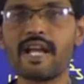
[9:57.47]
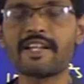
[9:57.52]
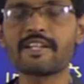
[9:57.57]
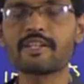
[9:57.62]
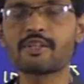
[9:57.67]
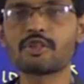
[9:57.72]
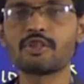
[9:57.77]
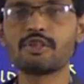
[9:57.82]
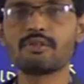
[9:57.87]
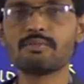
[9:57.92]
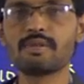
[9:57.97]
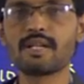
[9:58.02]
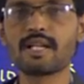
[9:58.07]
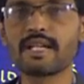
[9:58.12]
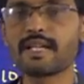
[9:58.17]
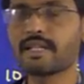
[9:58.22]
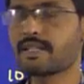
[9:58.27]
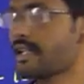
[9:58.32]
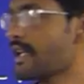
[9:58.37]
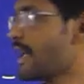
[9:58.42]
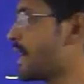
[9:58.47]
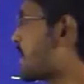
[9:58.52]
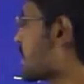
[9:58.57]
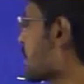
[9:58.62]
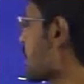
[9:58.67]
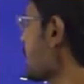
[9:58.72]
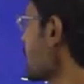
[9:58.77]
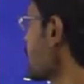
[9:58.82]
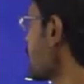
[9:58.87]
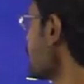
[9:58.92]
accumulate
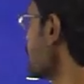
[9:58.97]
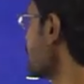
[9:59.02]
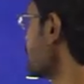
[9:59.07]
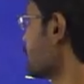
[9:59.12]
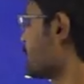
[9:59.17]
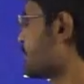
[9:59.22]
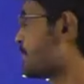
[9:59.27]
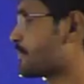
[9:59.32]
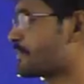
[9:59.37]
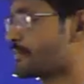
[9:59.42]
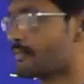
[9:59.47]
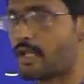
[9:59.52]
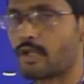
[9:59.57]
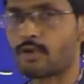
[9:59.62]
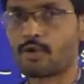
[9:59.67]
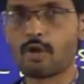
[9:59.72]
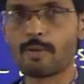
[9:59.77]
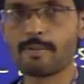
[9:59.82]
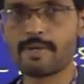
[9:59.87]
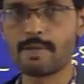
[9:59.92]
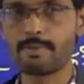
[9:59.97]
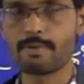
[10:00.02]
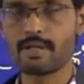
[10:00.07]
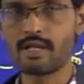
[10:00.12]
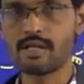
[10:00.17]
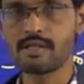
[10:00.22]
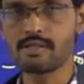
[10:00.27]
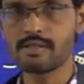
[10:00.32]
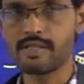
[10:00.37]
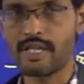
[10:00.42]
at E2. The chromium
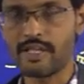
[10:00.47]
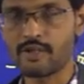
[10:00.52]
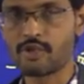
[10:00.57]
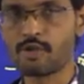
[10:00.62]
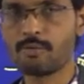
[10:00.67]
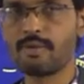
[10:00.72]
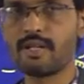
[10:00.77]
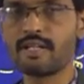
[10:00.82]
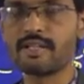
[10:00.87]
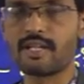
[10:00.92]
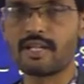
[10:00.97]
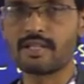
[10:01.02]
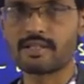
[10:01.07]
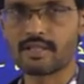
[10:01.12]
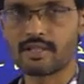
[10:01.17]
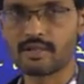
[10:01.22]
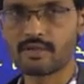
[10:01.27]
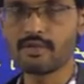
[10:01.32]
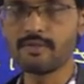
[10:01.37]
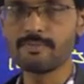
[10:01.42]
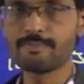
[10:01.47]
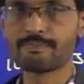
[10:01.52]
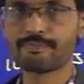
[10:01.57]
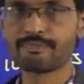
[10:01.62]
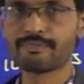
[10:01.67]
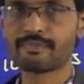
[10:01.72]
ions accumulate at E2.